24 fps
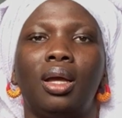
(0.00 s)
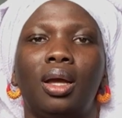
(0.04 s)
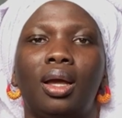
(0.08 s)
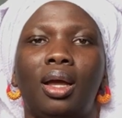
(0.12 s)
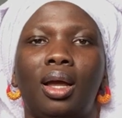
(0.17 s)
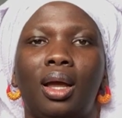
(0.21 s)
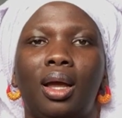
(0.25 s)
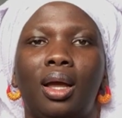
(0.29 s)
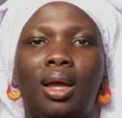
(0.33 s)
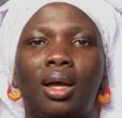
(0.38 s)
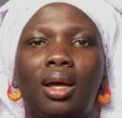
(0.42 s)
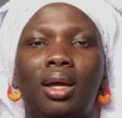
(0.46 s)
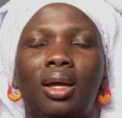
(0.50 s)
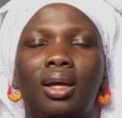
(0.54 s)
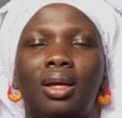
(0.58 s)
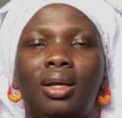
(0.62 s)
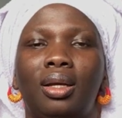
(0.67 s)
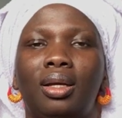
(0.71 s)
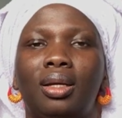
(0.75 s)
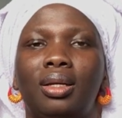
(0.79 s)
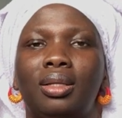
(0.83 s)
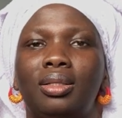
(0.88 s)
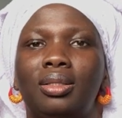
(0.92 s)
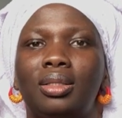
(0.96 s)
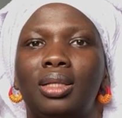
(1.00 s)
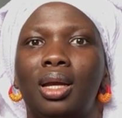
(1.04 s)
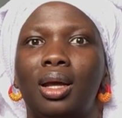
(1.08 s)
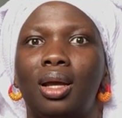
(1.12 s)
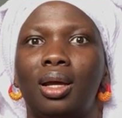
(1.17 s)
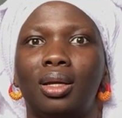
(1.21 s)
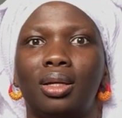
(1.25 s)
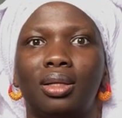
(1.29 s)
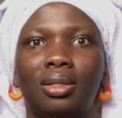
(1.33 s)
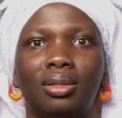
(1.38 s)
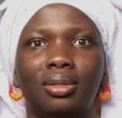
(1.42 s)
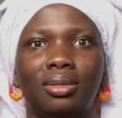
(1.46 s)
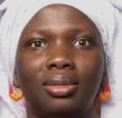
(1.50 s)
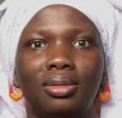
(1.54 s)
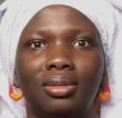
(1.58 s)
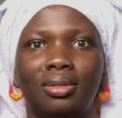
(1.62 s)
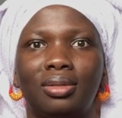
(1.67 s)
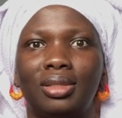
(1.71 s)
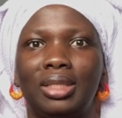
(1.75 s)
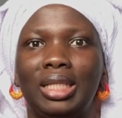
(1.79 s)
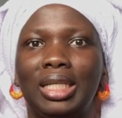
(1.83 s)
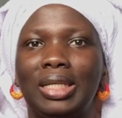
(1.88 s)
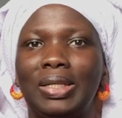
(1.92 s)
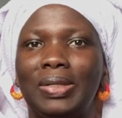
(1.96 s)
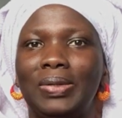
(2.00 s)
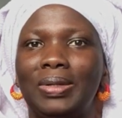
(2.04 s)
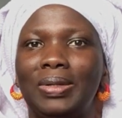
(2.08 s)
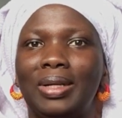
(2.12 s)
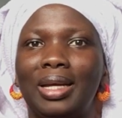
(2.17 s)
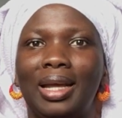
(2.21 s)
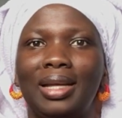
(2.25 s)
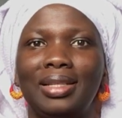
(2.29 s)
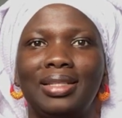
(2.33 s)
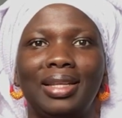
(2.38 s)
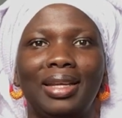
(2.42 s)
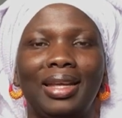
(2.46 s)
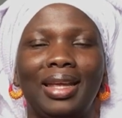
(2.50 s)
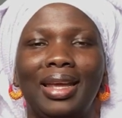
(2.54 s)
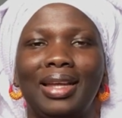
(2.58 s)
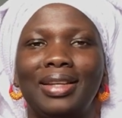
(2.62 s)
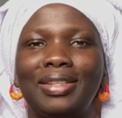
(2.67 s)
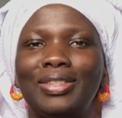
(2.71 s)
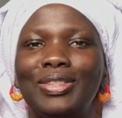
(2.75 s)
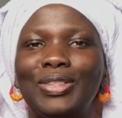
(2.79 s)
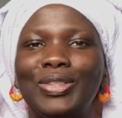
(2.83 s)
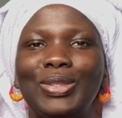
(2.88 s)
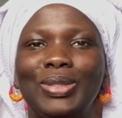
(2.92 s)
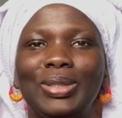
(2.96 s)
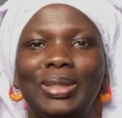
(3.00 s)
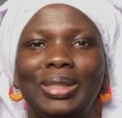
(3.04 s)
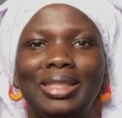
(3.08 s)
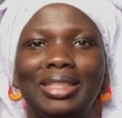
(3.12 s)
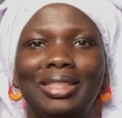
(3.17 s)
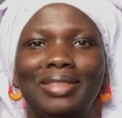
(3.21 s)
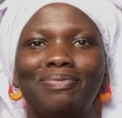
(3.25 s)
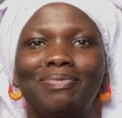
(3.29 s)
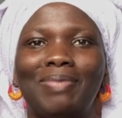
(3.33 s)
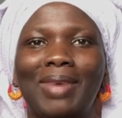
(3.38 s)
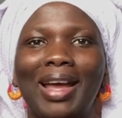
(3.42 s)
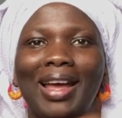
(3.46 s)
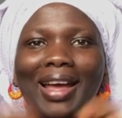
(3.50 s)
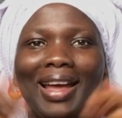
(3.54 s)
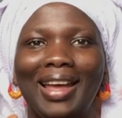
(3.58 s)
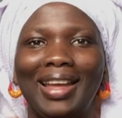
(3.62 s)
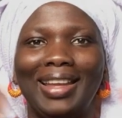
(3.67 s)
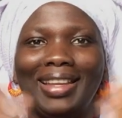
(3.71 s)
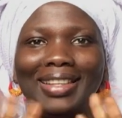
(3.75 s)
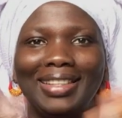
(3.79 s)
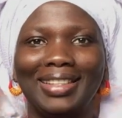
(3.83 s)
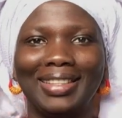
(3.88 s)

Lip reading: And yeah, see you guys again soon. Bye.